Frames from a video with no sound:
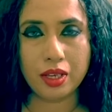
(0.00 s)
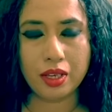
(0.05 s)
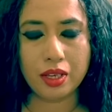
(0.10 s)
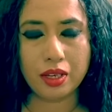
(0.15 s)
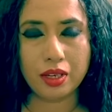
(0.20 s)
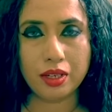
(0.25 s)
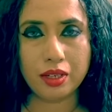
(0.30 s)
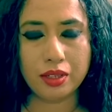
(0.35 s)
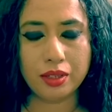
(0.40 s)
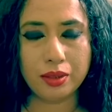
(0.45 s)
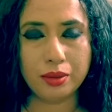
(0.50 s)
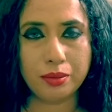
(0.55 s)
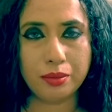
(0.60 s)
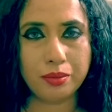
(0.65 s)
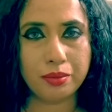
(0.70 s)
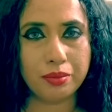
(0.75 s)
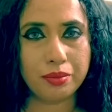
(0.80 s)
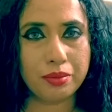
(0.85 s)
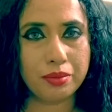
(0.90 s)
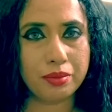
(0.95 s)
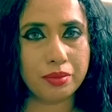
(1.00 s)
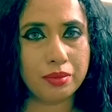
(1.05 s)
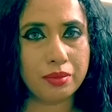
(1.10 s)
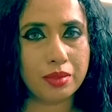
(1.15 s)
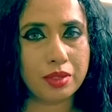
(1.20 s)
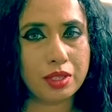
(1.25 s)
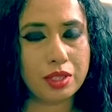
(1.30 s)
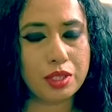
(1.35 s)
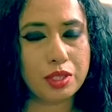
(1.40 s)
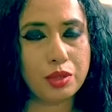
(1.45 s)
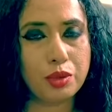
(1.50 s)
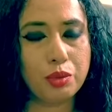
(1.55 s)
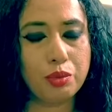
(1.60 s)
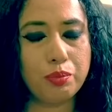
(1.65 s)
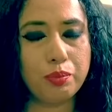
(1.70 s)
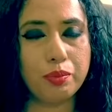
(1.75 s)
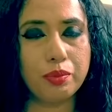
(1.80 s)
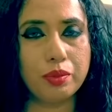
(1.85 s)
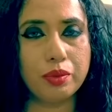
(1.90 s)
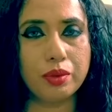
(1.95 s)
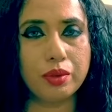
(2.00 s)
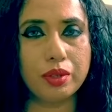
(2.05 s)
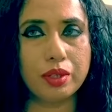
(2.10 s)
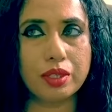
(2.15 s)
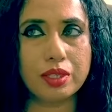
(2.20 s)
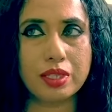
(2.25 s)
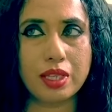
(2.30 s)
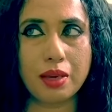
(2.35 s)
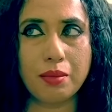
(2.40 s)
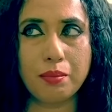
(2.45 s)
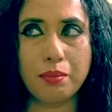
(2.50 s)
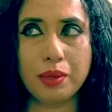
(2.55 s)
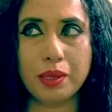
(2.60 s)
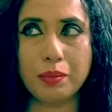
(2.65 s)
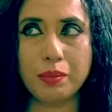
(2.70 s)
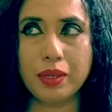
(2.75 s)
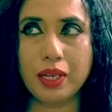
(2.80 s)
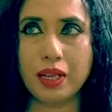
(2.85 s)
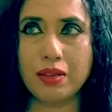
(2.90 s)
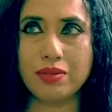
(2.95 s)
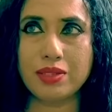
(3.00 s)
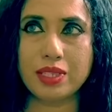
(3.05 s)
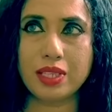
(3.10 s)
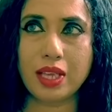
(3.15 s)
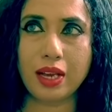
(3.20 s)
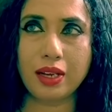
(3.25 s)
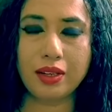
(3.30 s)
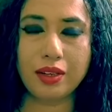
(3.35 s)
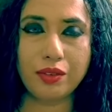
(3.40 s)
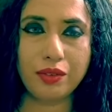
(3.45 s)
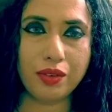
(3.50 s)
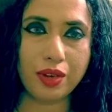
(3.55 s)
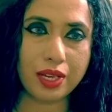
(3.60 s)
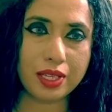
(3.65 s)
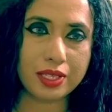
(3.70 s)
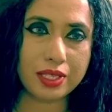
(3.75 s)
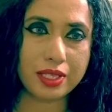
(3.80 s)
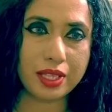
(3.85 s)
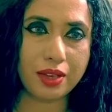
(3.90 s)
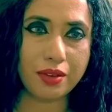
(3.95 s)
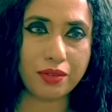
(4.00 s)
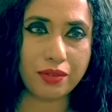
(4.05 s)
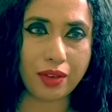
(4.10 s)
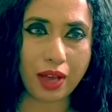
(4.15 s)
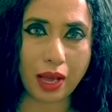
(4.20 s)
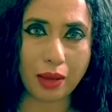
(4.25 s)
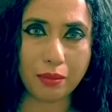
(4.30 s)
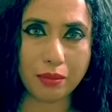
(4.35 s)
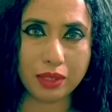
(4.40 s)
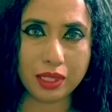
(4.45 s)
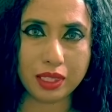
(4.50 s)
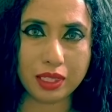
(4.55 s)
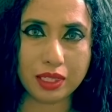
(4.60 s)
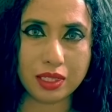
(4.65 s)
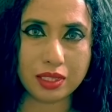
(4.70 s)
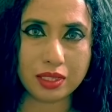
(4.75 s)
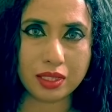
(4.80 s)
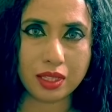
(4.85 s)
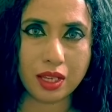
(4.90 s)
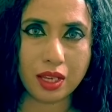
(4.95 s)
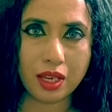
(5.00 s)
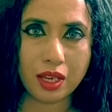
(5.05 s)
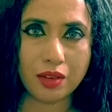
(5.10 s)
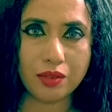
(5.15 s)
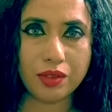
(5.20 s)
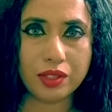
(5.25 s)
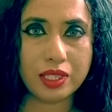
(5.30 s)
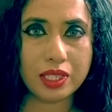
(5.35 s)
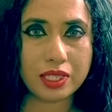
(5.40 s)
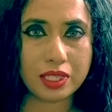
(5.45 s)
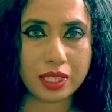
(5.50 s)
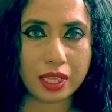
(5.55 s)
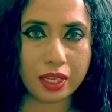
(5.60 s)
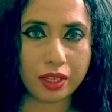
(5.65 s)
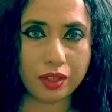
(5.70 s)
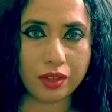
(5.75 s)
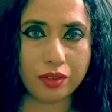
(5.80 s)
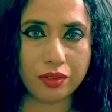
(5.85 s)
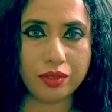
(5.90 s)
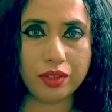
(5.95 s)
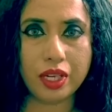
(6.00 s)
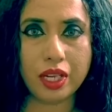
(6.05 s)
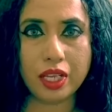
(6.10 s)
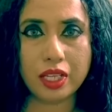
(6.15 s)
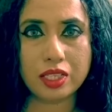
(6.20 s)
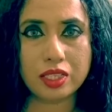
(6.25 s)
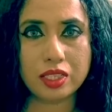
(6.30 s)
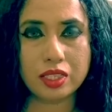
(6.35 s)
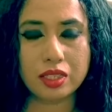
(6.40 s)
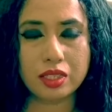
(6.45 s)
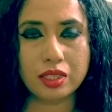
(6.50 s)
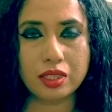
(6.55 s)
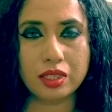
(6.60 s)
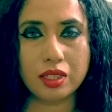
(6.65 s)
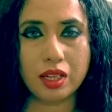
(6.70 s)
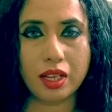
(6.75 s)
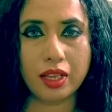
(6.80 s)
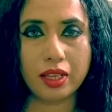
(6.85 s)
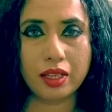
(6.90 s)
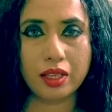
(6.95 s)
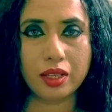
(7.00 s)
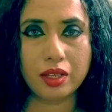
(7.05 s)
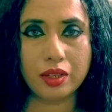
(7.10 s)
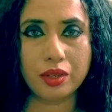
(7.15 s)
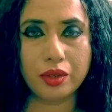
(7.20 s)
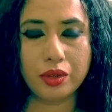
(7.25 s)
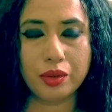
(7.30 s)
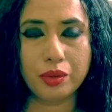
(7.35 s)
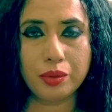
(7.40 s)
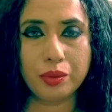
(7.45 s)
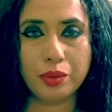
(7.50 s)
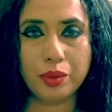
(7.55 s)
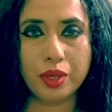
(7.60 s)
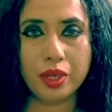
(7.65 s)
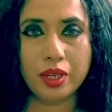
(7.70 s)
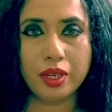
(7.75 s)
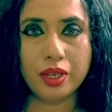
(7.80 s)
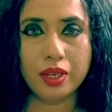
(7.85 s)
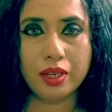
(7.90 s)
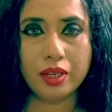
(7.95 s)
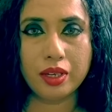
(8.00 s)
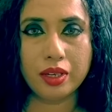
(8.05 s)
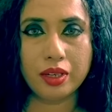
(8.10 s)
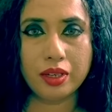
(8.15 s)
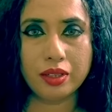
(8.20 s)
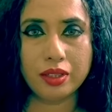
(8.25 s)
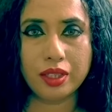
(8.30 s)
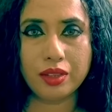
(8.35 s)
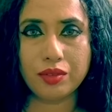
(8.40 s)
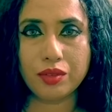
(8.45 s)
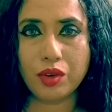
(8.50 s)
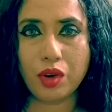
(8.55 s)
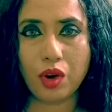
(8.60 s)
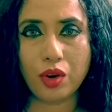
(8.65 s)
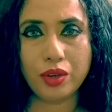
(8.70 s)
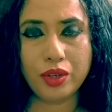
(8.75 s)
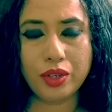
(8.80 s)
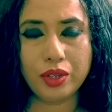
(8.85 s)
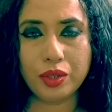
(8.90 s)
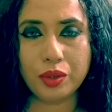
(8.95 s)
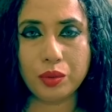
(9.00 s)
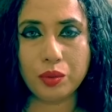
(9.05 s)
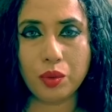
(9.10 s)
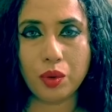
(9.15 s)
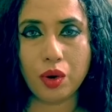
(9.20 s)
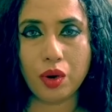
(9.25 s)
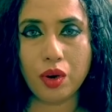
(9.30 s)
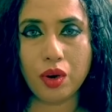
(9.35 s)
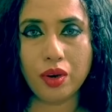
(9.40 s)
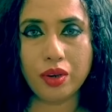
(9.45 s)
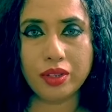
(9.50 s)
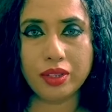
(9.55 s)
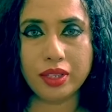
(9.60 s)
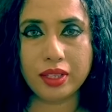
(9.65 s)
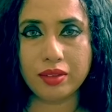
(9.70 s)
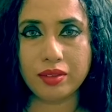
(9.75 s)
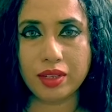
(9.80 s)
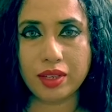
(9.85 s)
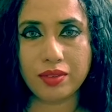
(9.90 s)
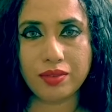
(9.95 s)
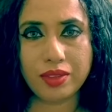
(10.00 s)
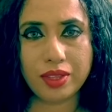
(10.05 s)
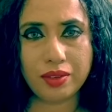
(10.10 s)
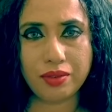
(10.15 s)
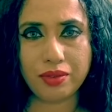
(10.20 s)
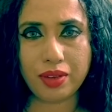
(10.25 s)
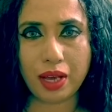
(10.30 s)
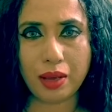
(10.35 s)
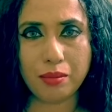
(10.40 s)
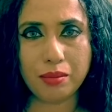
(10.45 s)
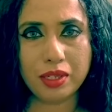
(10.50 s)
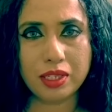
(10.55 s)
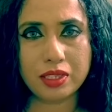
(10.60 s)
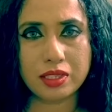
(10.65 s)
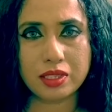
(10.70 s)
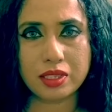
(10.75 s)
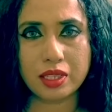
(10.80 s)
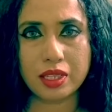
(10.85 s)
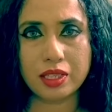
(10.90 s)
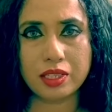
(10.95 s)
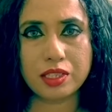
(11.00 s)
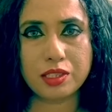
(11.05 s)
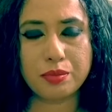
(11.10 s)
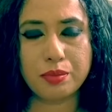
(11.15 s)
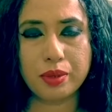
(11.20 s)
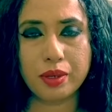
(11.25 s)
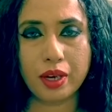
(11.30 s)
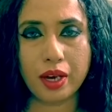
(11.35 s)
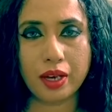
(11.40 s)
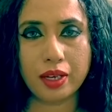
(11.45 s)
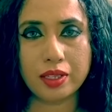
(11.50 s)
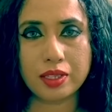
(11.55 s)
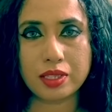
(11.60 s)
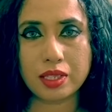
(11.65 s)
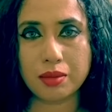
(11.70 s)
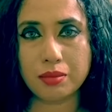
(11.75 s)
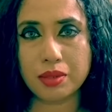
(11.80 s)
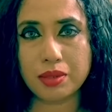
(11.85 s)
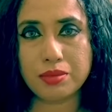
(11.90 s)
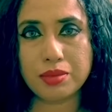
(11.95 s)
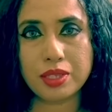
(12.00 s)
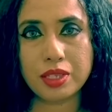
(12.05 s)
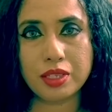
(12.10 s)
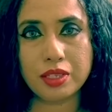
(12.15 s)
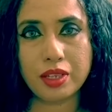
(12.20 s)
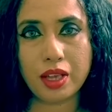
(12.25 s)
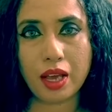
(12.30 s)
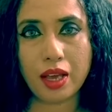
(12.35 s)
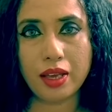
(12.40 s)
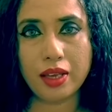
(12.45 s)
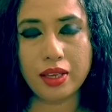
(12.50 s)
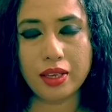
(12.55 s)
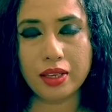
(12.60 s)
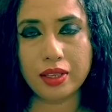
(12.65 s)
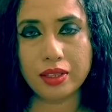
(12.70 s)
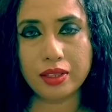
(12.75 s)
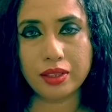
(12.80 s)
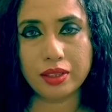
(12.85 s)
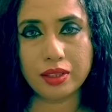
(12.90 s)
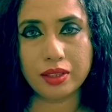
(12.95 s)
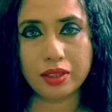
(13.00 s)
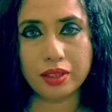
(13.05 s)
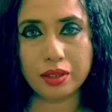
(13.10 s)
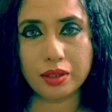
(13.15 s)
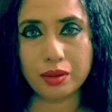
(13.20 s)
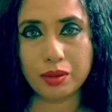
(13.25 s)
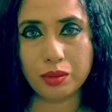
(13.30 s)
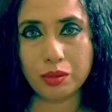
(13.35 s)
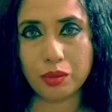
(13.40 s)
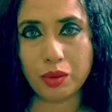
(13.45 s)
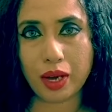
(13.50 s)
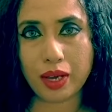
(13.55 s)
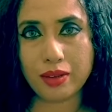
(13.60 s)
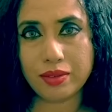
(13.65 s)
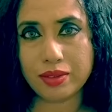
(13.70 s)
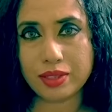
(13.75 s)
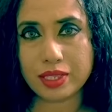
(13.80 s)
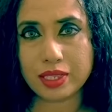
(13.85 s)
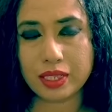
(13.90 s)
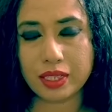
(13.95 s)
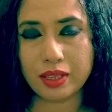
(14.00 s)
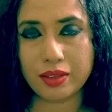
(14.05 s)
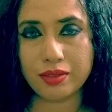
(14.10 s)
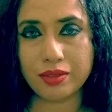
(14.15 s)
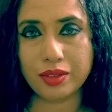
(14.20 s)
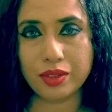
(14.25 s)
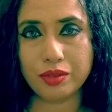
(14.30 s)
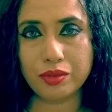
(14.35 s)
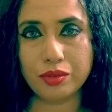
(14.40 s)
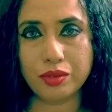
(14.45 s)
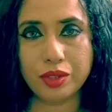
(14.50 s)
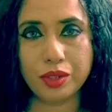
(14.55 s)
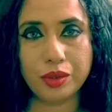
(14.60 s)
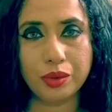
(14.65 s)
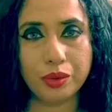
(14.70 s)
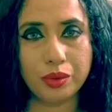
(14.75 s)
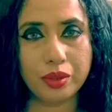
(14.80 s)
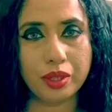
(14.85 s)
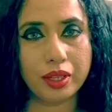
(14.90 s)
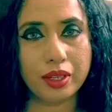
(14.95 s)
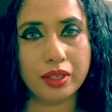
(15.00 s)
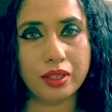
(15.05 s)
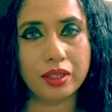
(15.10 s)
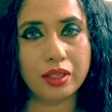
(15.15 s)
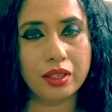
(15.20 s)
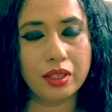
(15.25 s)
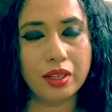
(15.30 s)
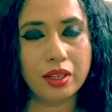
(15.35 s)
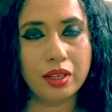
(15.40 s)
So some people have sacrificed their families for the sake of nation. Like, they've gone into war, they've left their families, kids behind. Sometimes they die and the wife is left widowed, and